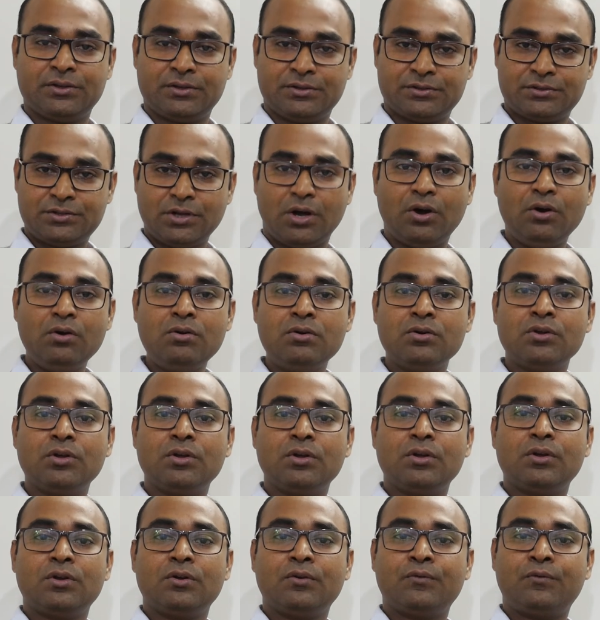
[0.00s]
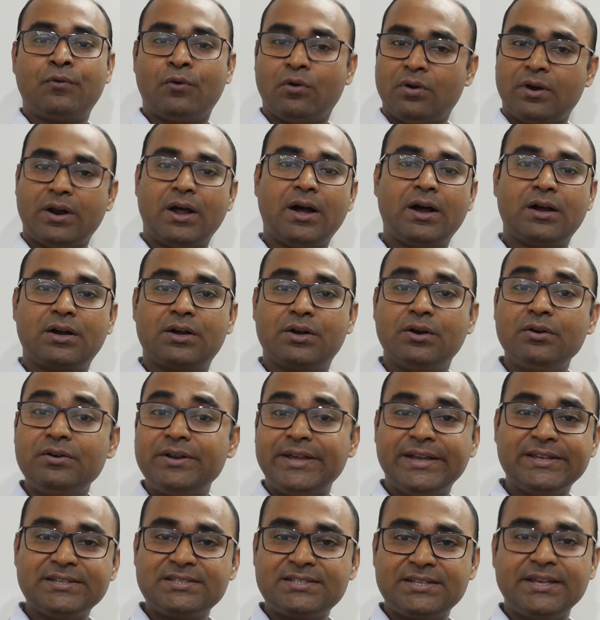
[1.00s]
So for a good
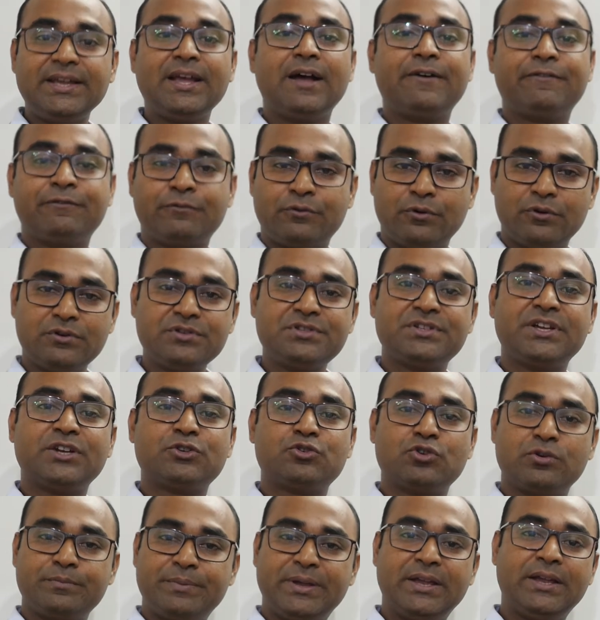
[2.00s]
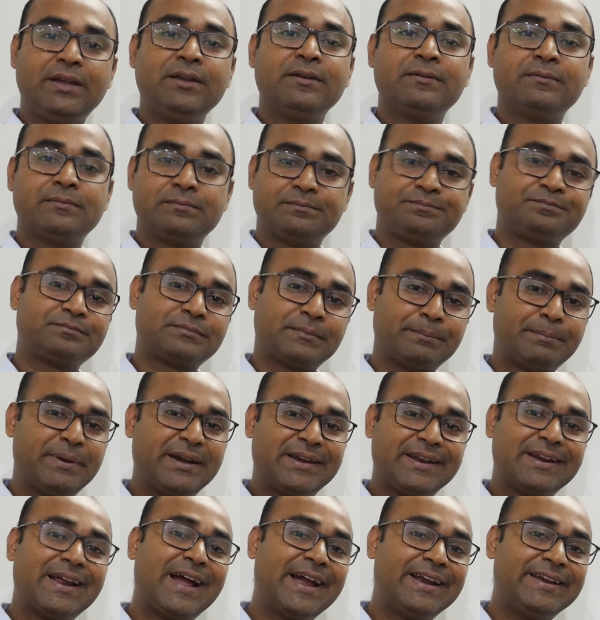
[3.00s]
essay, of course, there should be
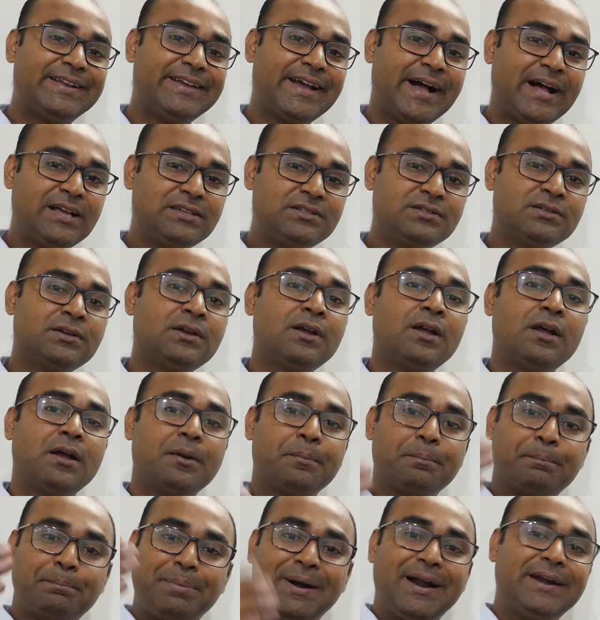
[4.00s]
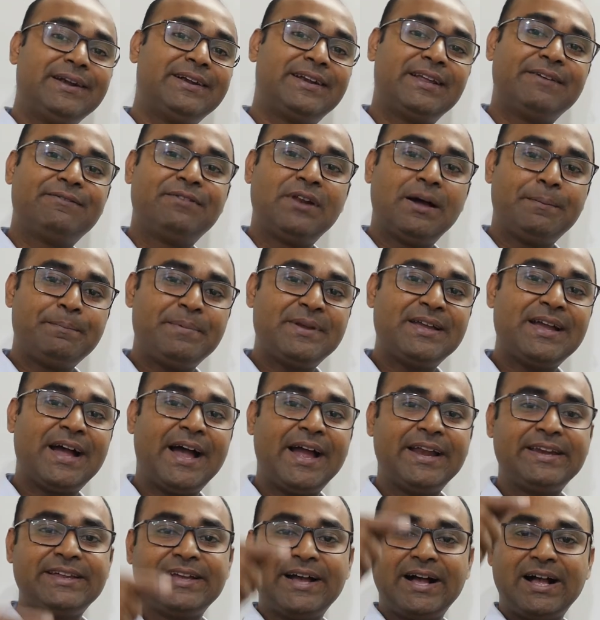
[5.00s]
better ideas, but developing
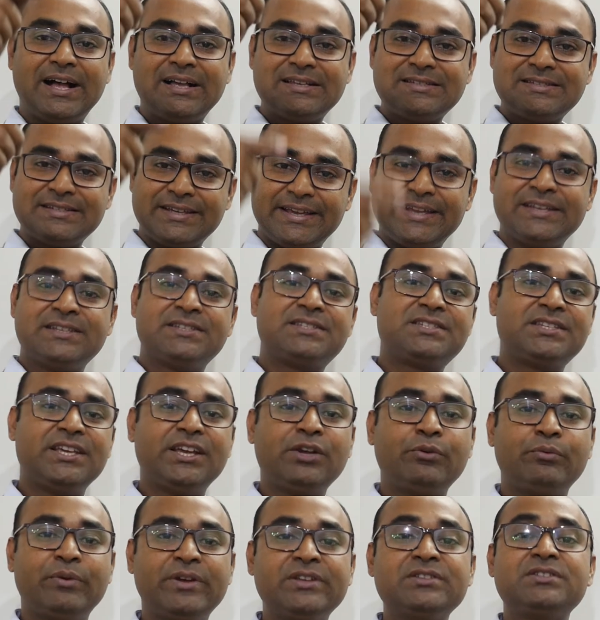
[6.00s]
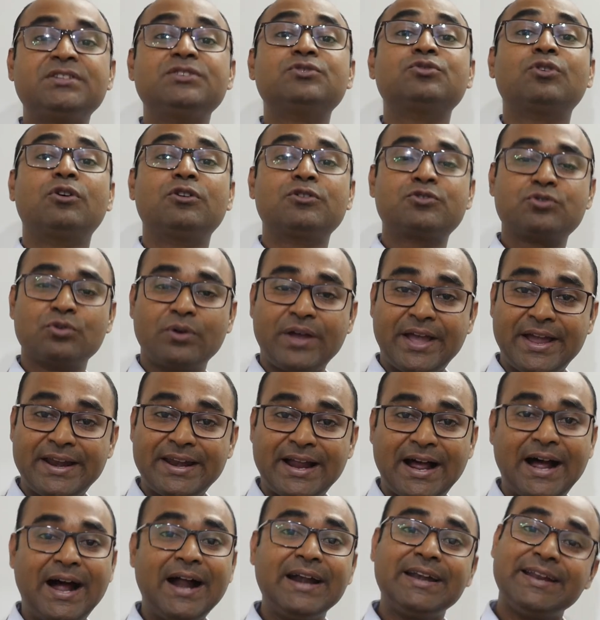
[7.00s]
ideas in sequence is also an
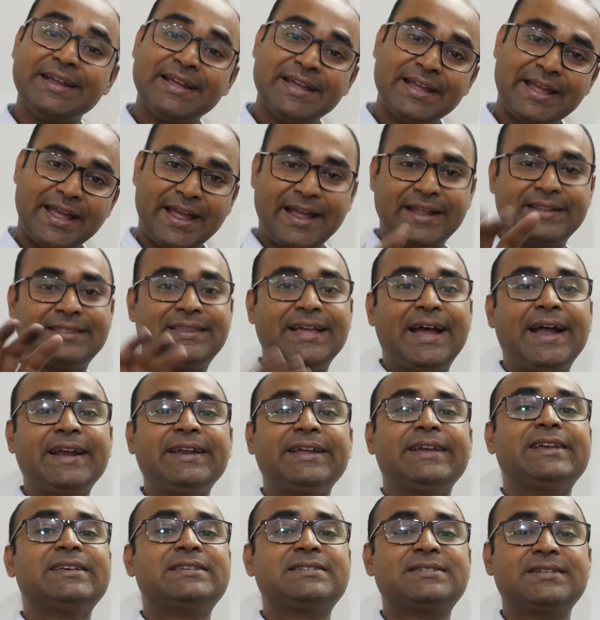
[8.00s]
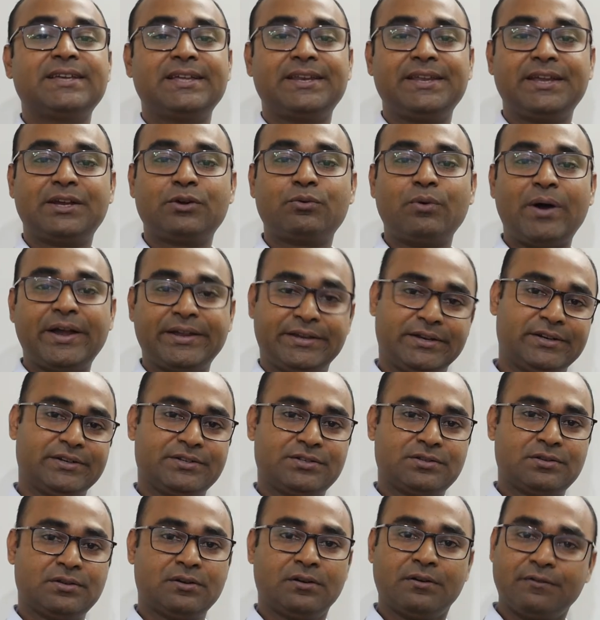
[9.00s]
art, and that essay
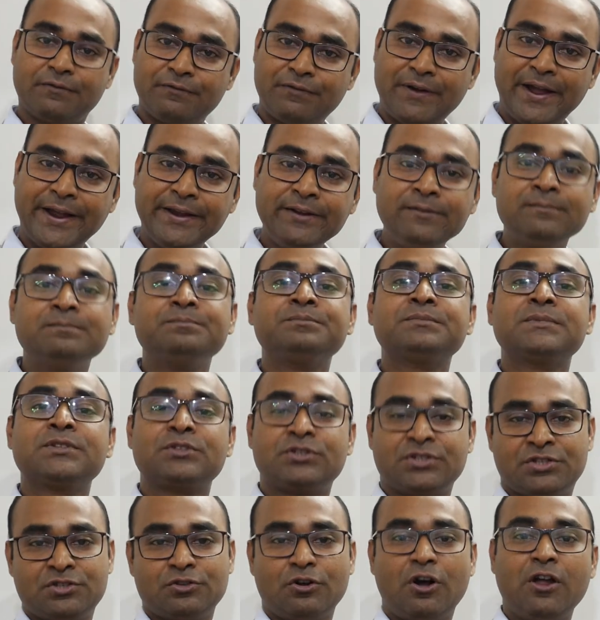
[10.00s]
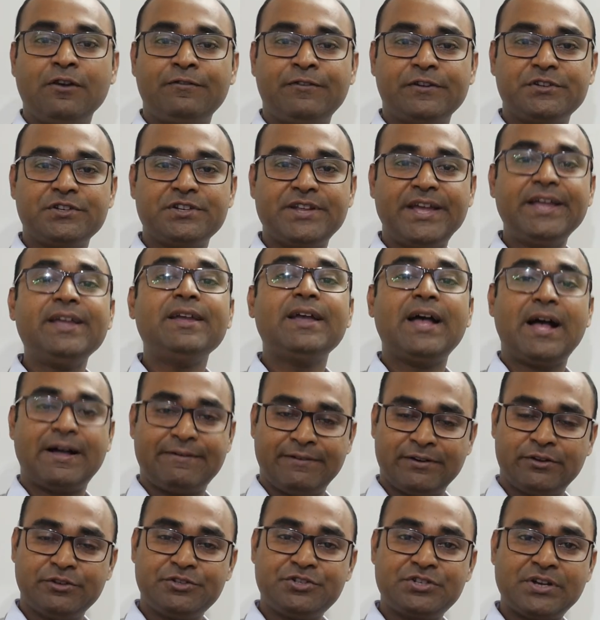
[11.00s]
requires. Fine. This is all for today. Have
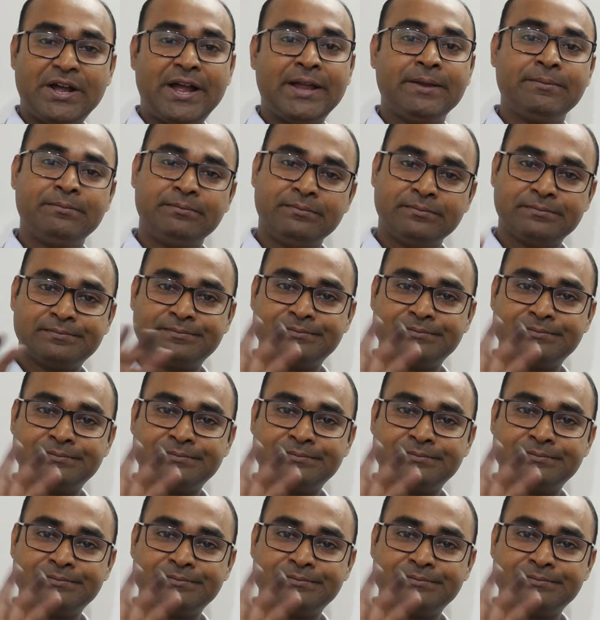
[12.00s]
a good time.